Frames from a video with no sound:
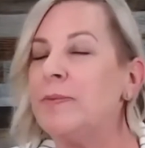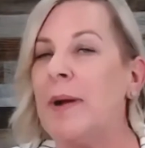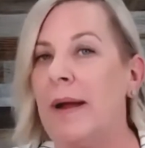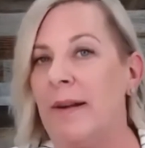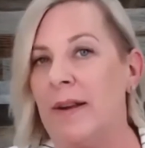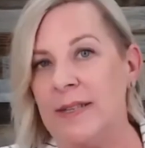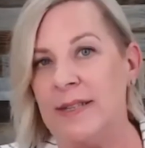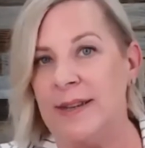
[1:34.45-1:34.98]

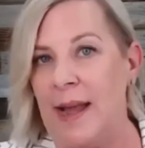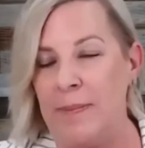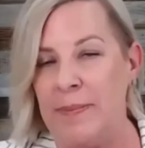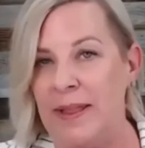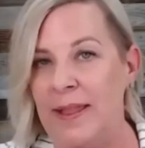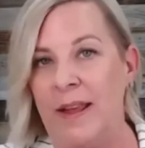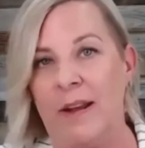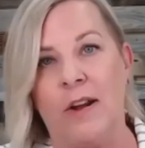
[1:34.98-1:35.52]
pirates
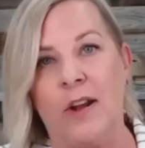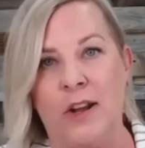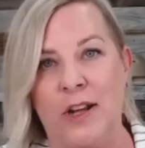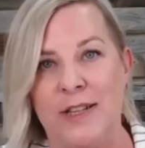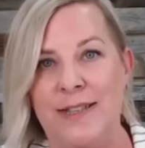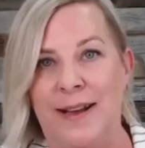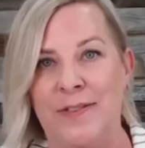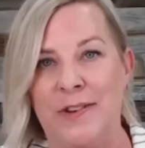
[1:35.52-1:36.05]
nabbing their
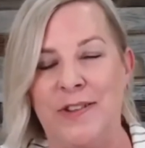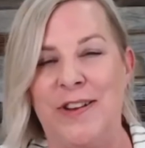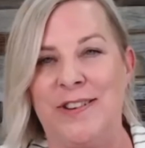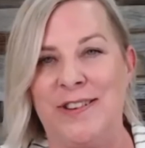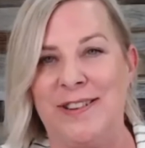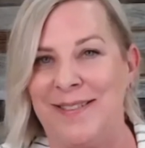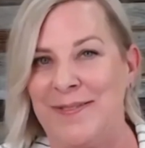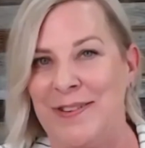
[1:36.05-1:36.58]
goods after they're
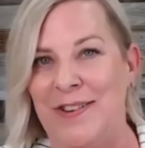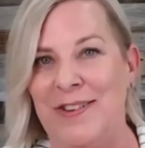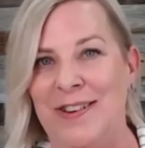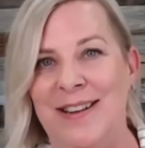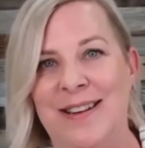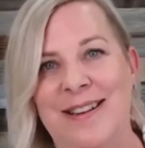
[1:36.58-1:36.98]
delivered.